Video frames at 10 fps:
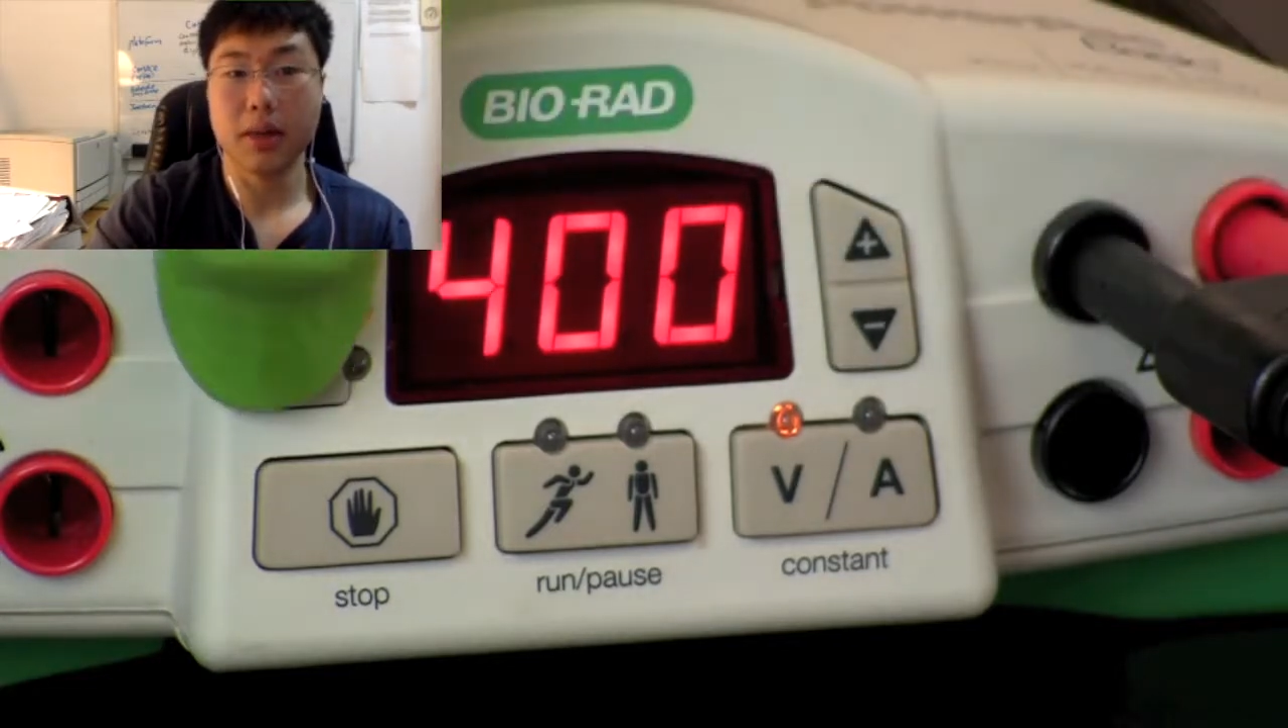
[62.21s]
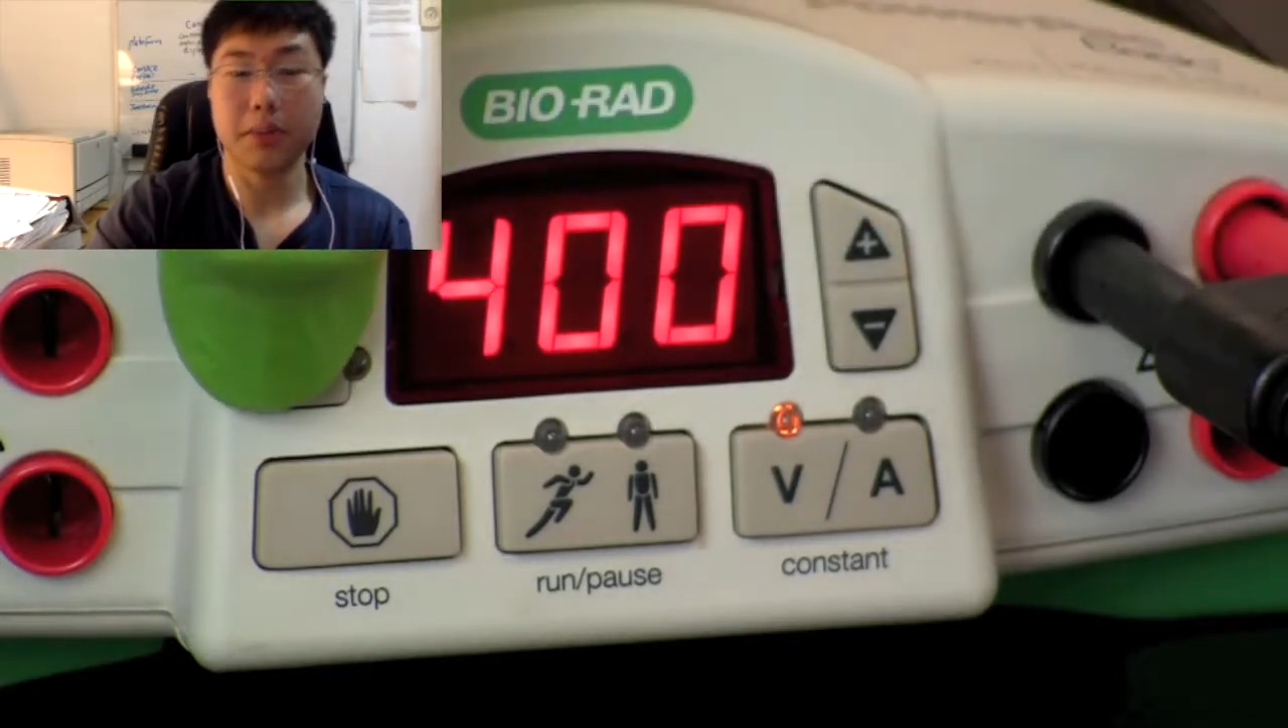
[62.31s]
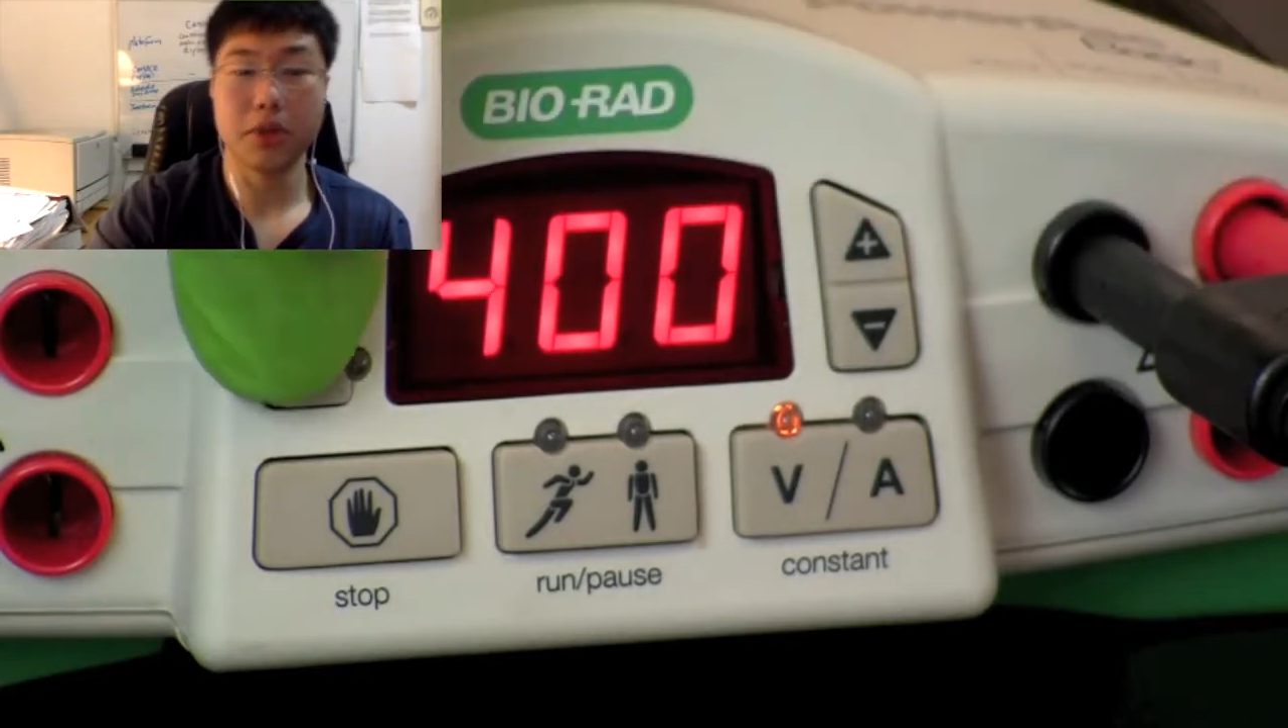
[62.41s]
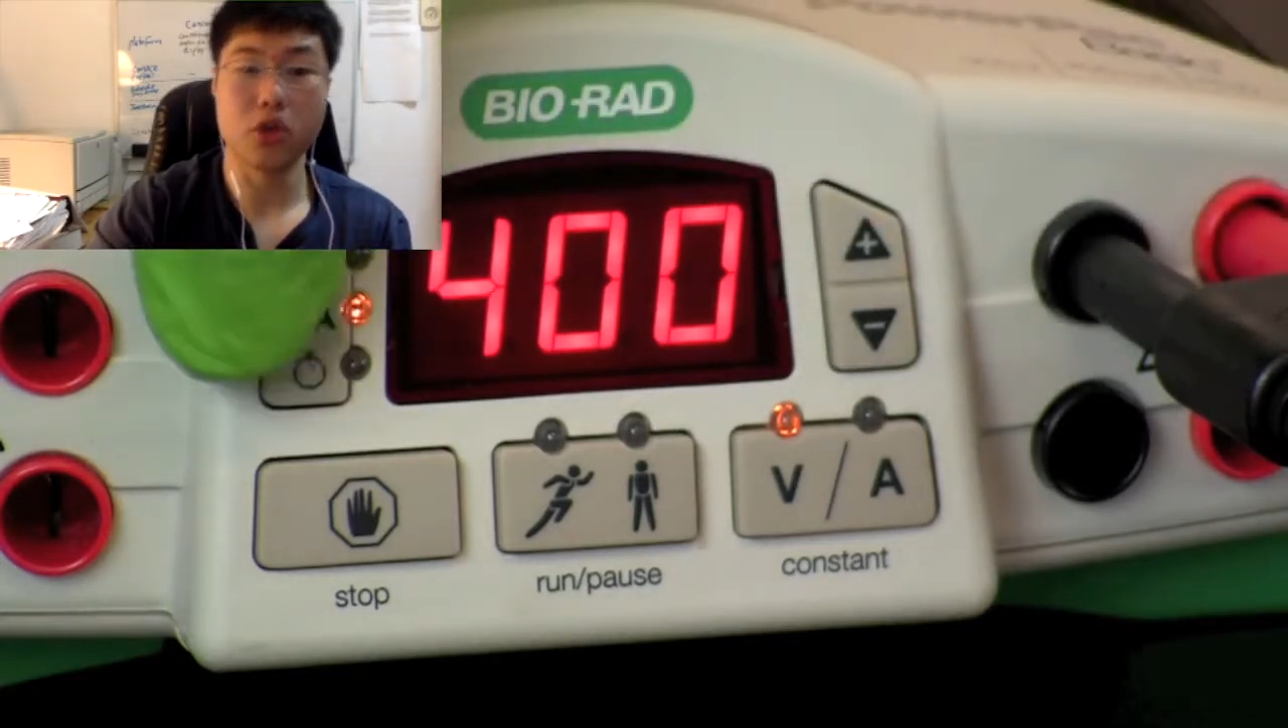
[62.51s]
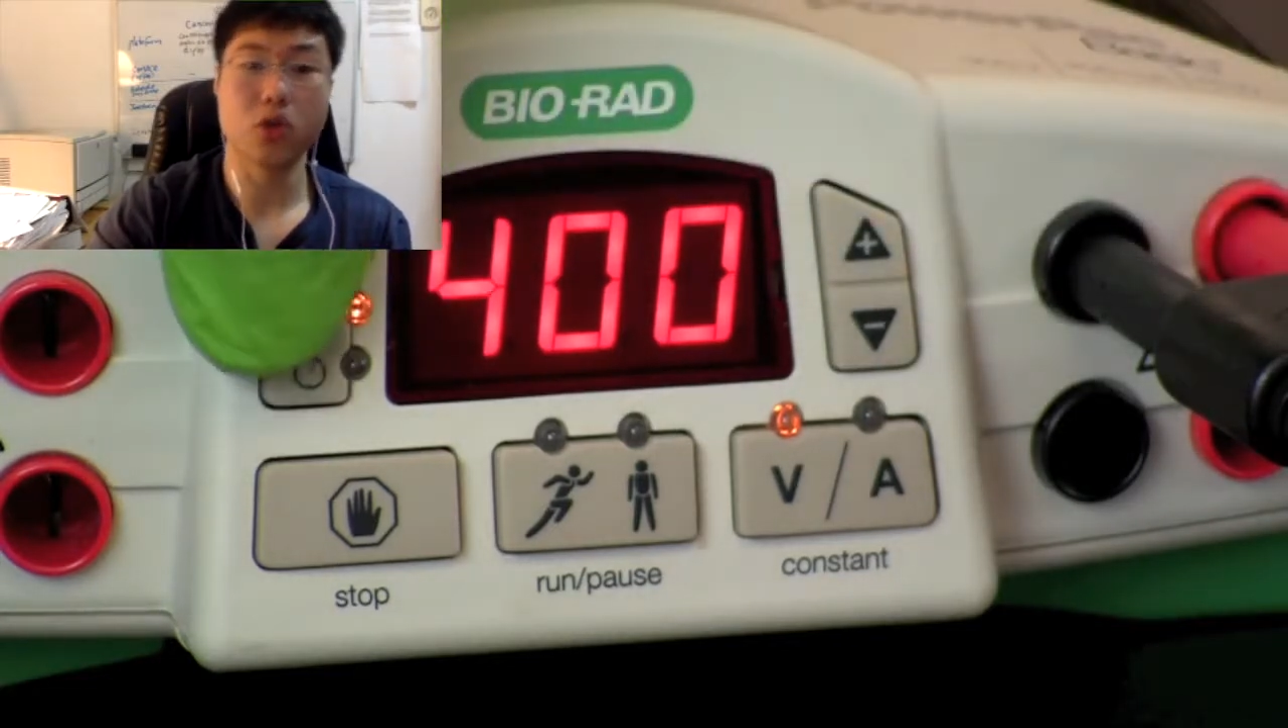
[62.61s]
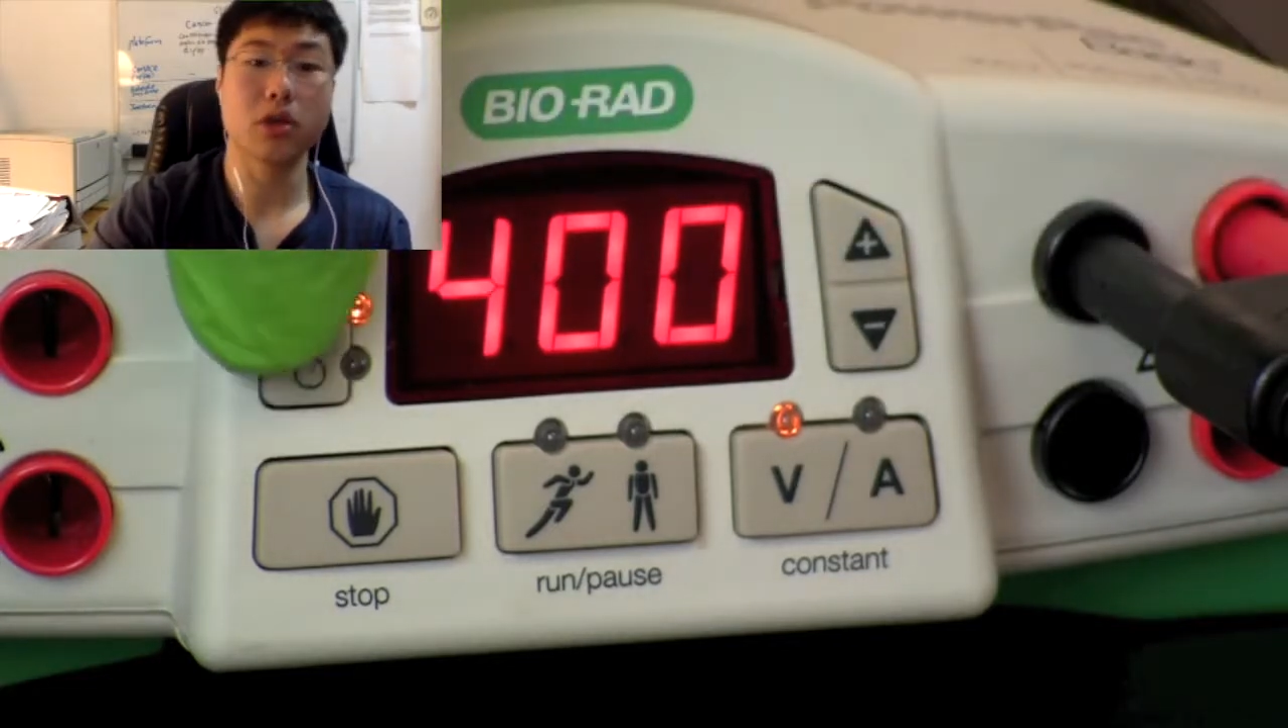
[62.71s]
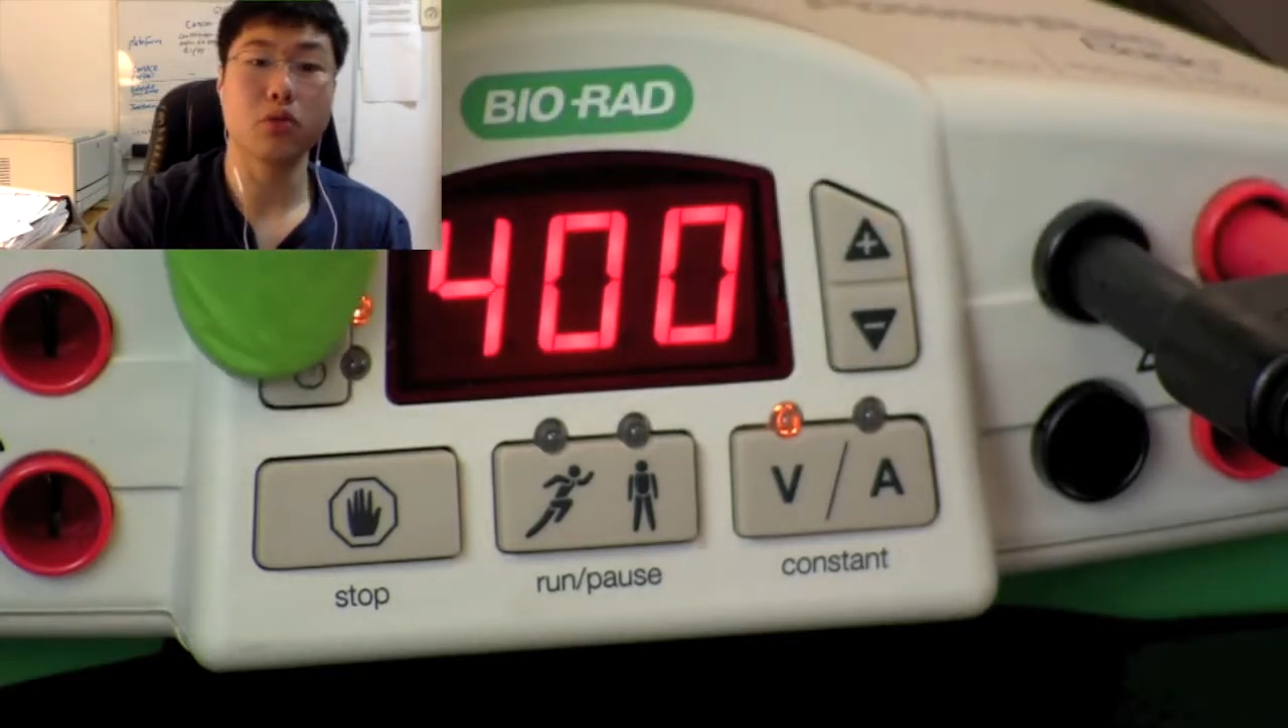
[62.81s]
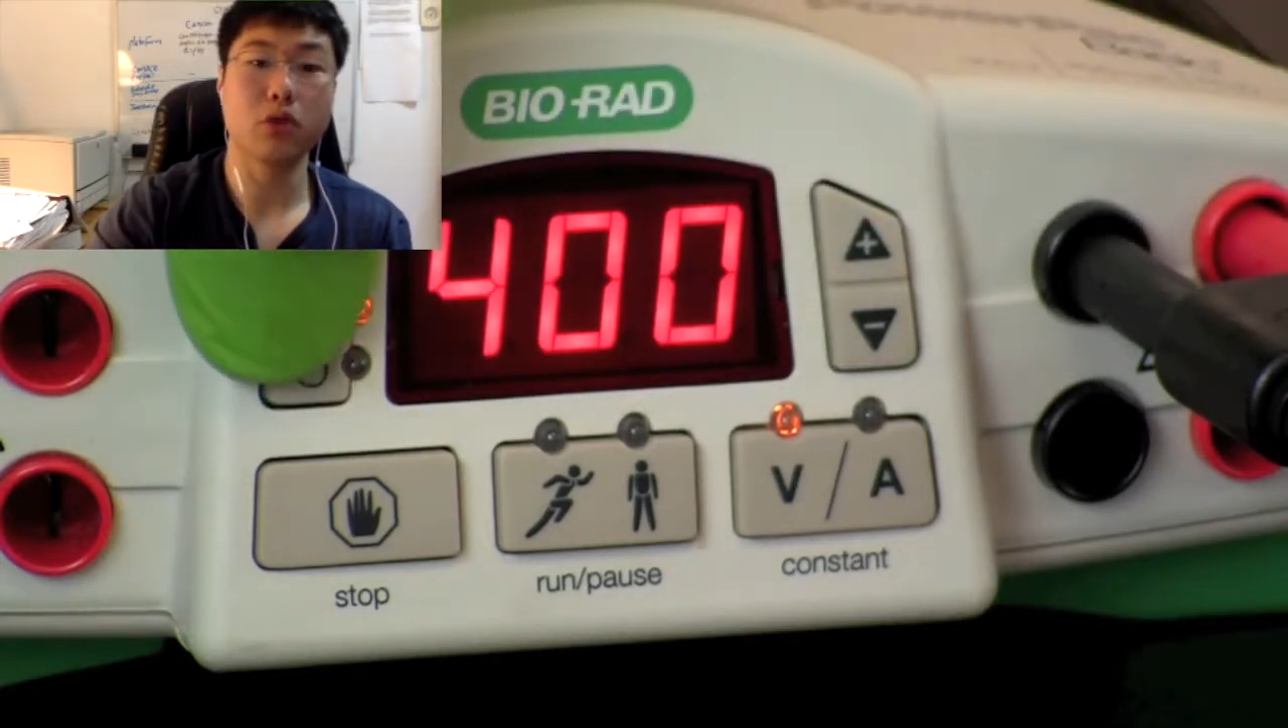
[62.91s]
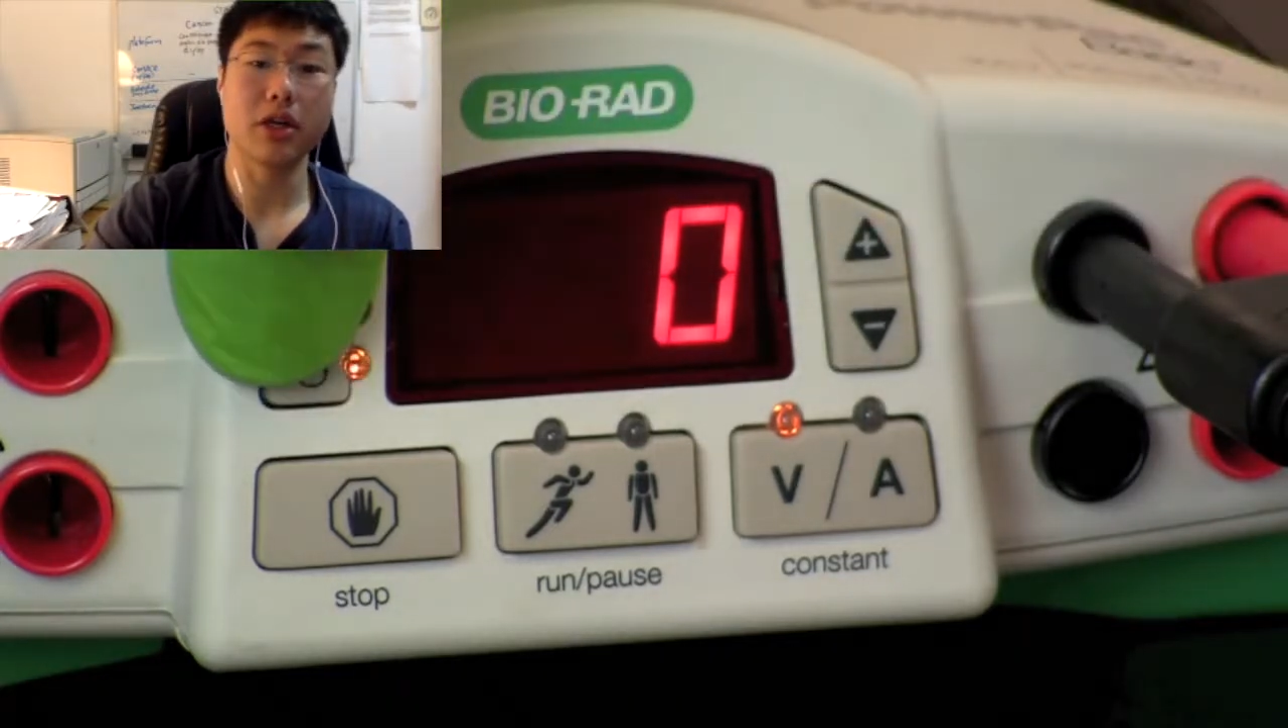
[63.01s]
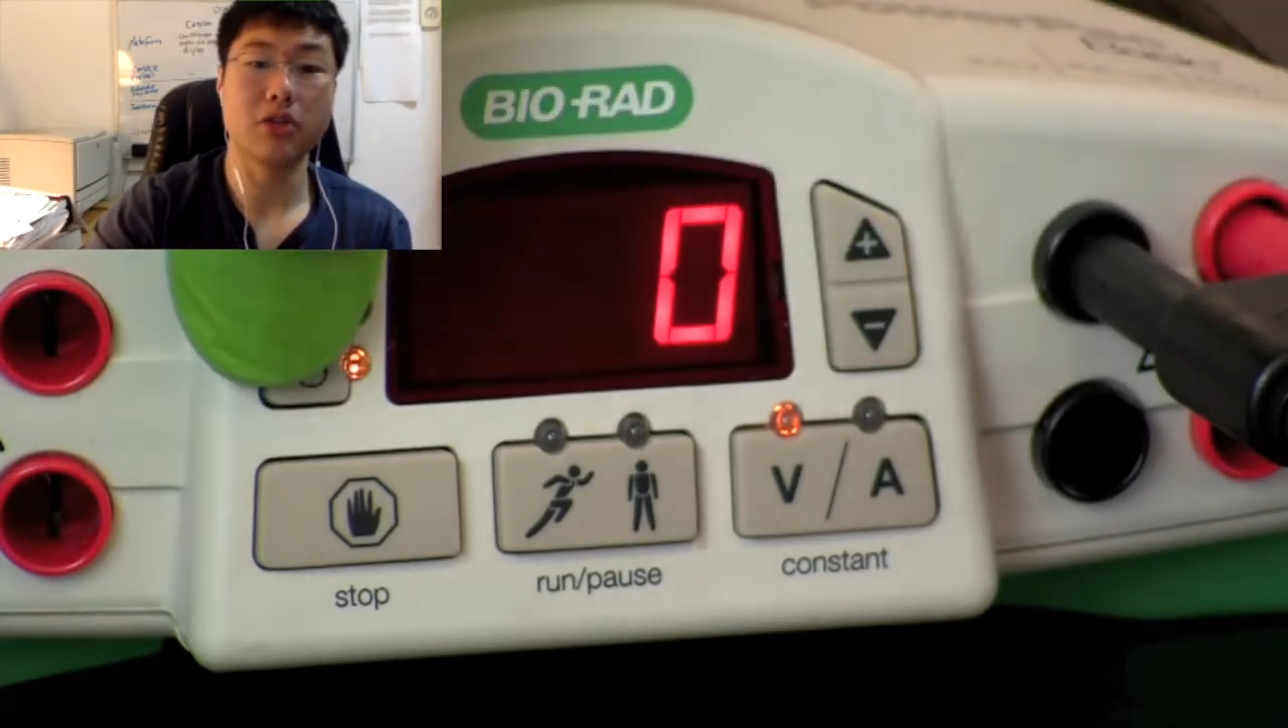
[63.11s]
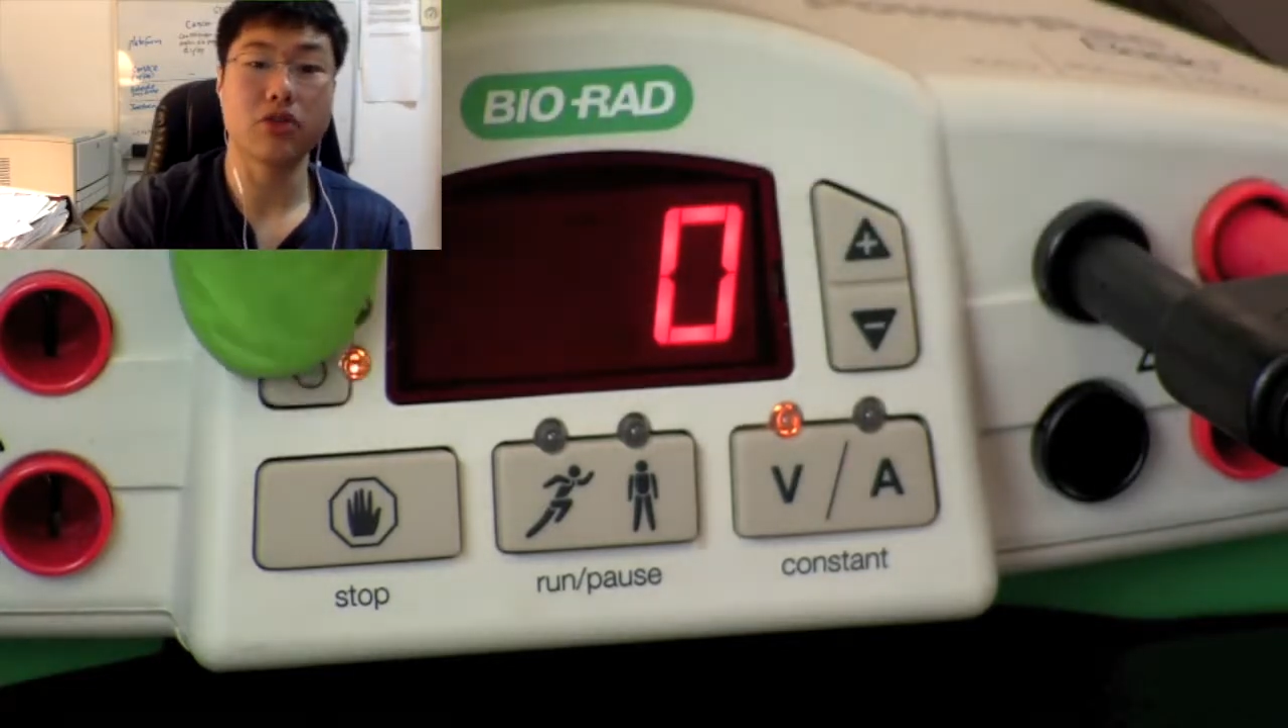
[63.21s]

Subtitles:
but you can range